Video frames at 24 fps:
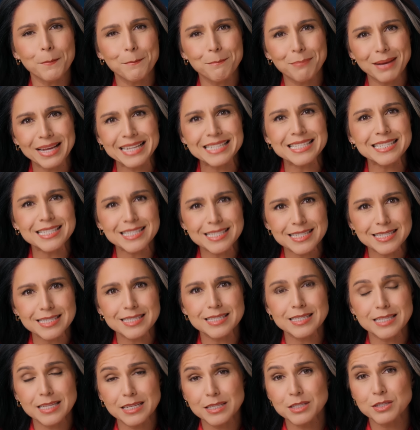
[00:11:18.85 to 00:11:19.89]
baseless
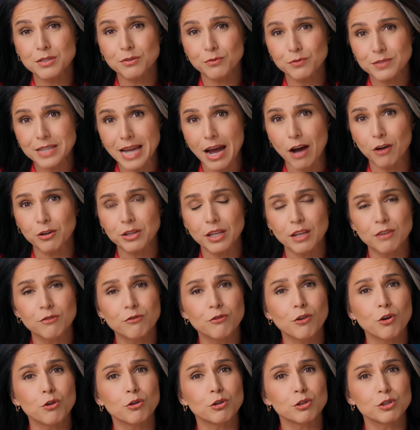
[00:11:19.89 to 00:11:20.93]
seeds of doubt in
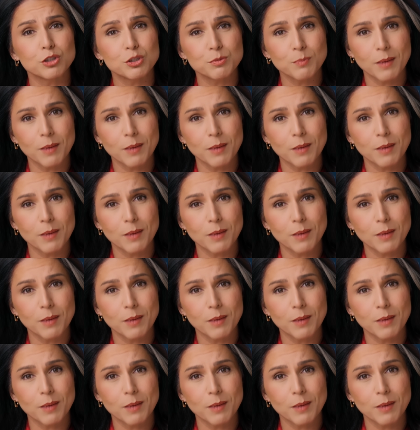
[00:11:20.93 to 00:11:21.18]
voters'